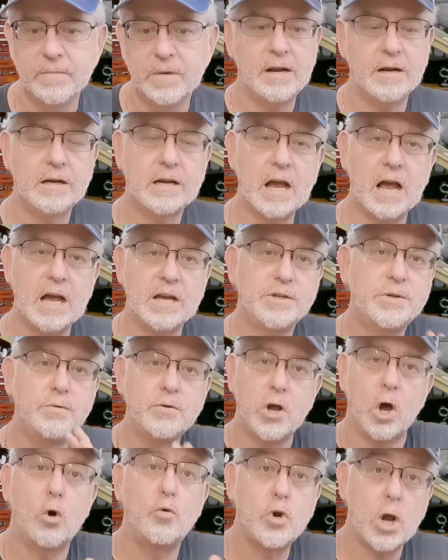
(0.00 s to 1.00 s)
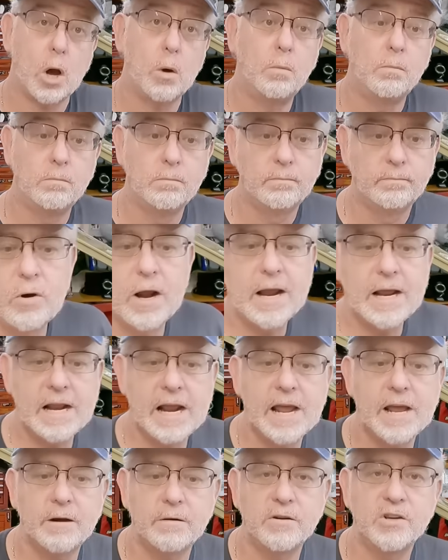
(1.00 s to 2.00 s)
And the guys who know.
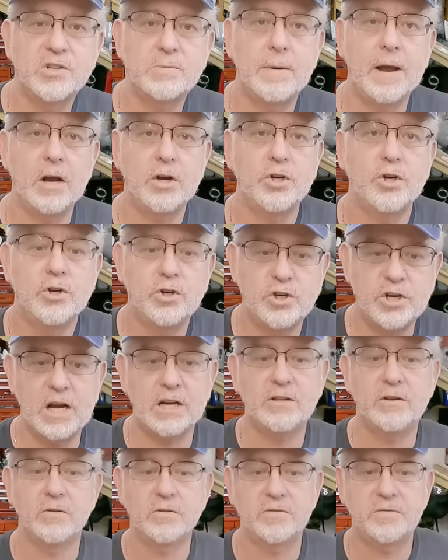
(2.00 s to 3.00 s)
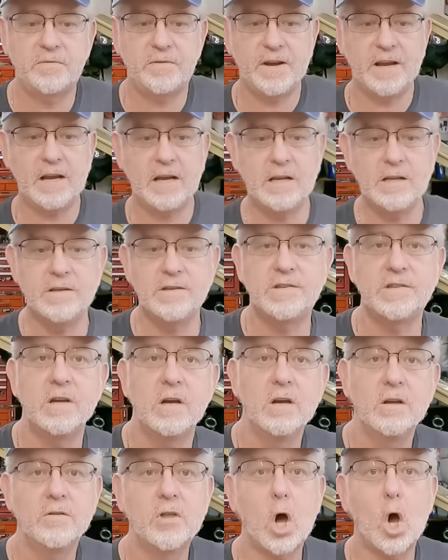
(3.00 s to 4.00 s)
Radiator inspection. Check those
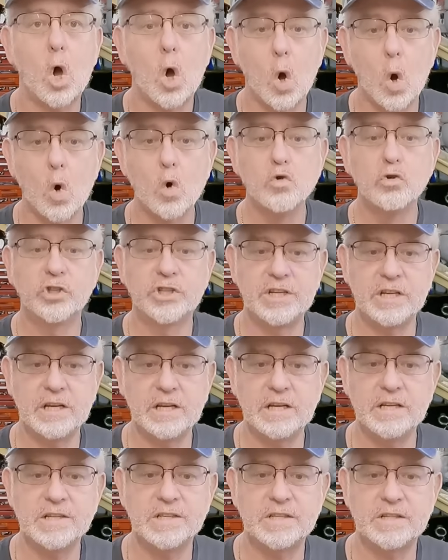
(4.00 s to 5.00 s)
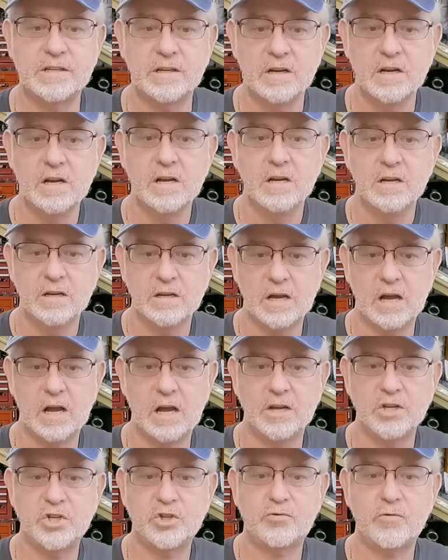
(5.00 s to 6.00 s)
fins, the hoses,
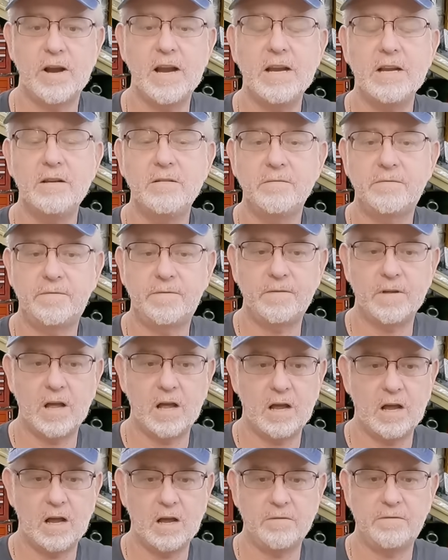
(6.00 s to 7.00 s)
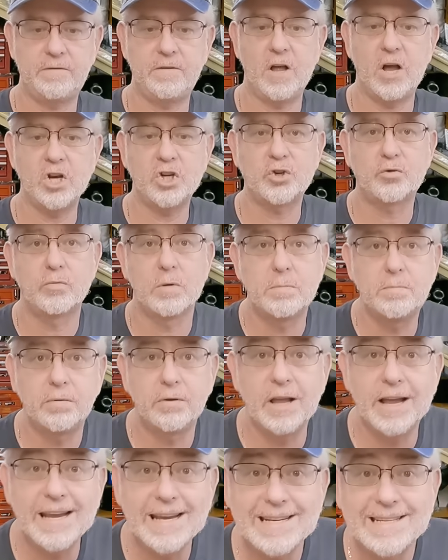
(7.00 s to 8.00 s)
straighten, flush,
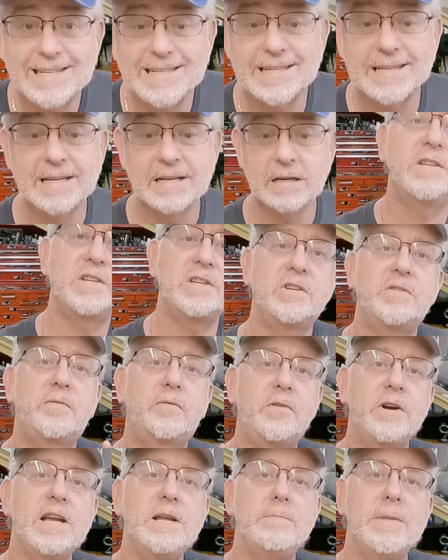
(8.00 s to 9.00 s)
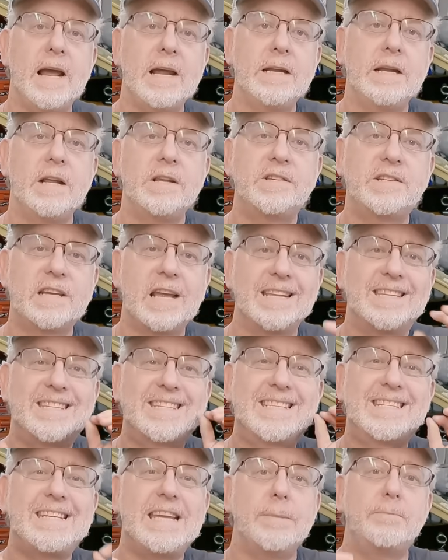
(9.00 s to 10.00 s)
replace. This is free maintenance, gets
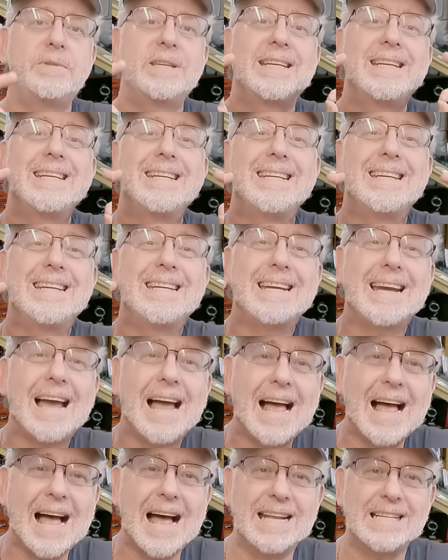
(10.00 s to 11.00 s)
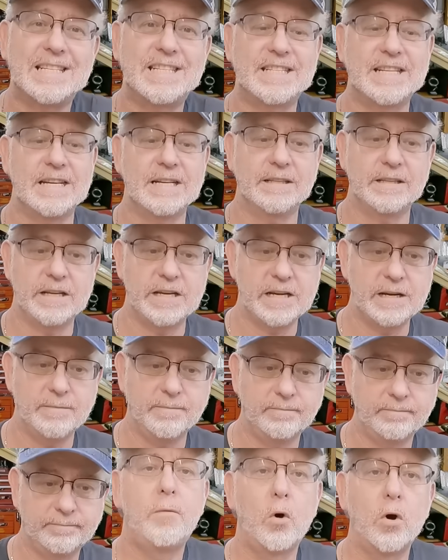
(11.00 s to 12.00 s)
skipped
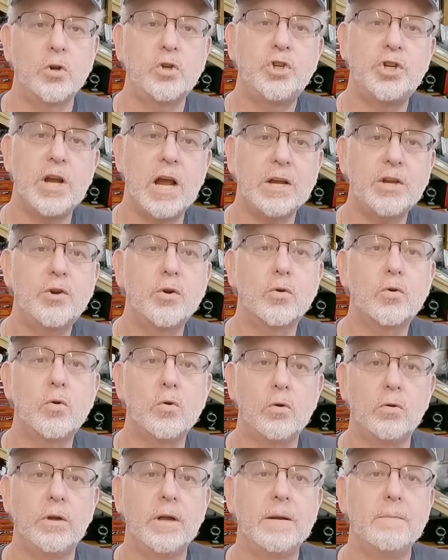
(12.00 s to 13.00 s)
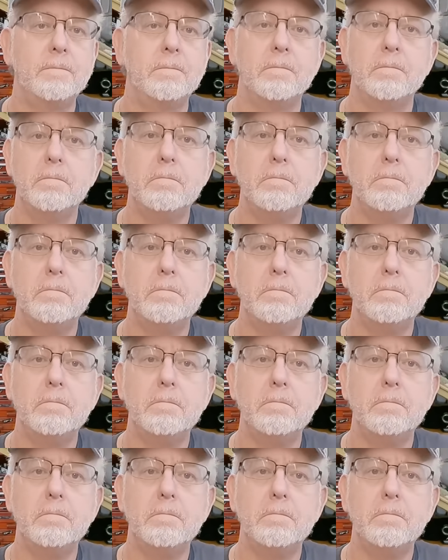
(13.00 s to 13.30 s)
constantly. 4, check your coolant.